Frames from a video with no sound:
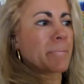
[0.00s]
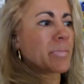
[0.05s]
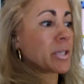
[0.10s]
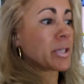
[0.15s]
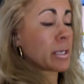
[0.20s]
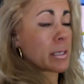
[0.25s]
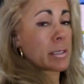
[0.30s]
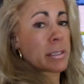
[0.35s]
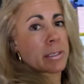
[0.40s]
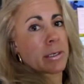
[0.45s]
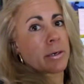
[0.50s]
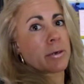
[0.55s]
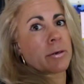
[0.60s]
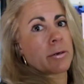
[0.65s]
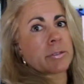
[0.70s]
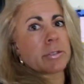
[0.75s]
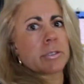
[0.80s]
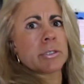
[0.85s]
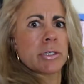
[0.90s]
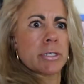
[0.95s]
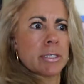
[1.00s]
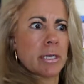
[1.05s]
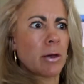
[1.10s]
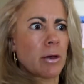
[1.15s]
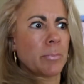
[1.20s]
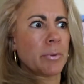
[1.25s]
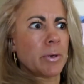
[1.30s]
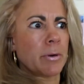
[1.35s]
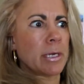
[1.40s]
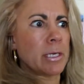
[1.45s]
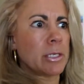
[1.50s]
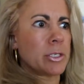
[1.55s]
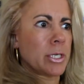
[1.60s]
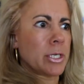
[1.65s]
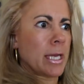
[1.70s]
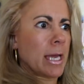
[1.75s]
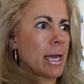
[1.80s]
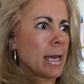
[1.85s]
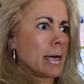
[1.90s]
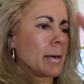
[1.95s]
to consider to just help your
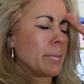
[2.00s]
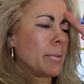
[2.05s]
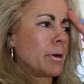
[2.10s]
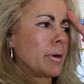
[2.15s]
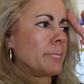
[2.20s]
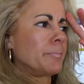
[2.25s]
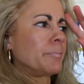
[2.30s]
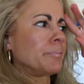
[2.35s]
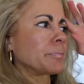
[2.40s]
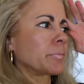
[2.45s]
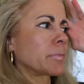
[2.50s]
aging animal.